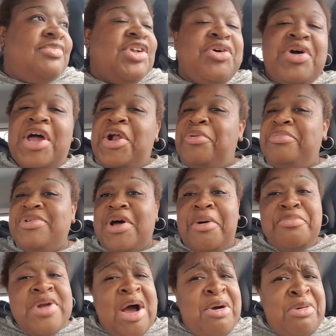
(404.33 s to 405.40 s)
okay, I'm,
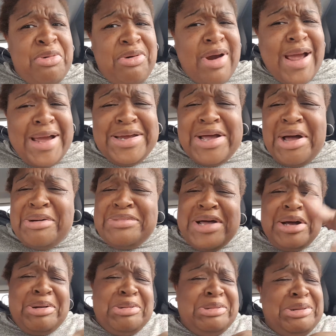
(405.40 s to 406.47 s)
I'm not gonna cry, y'all. I'm
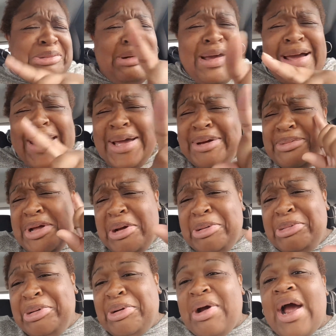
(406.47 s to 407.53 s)
not gonna cry. I'm not
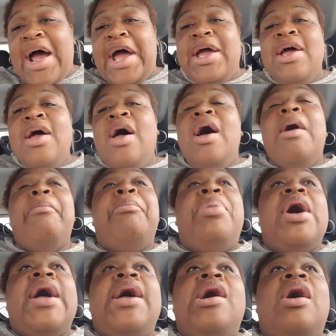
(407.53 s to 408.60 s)
gonna cry.
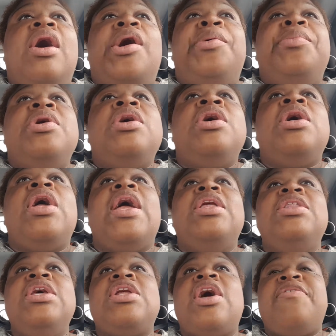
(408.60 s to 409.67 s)
But um,
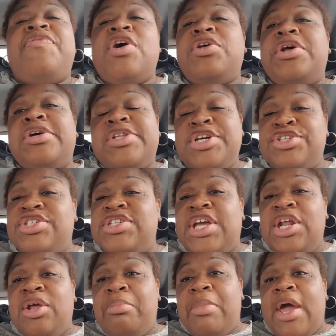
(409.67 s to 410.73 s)
and then I found out that she's
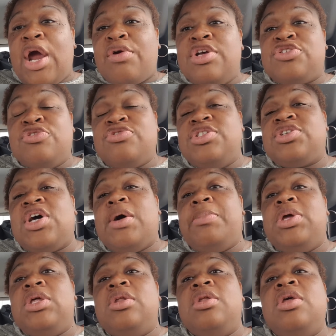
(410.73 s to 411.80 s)
getting married, so she's
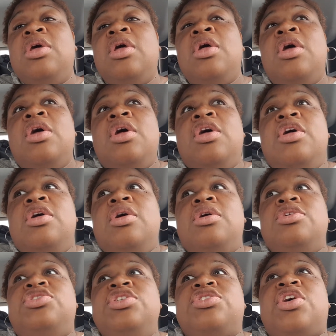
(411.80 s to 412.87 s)
coming
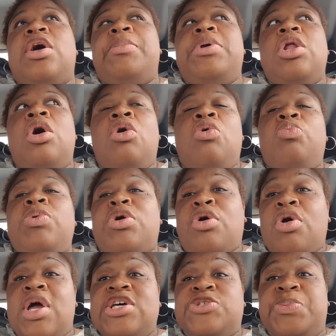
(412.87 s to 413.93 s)
she's coming home with
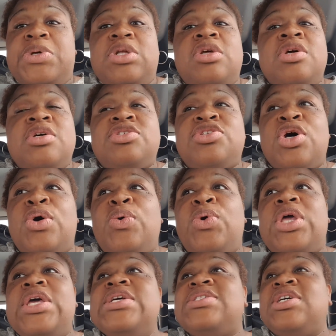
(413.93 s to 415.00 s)
her husband. So
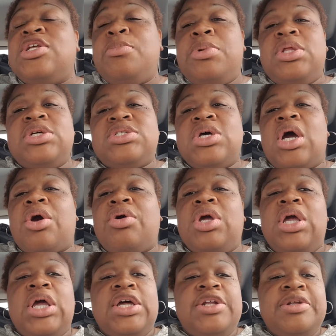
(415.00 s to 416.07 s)
he's in the
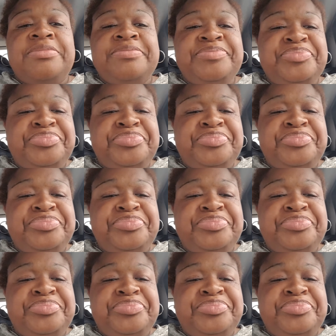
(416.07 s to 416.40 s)
military and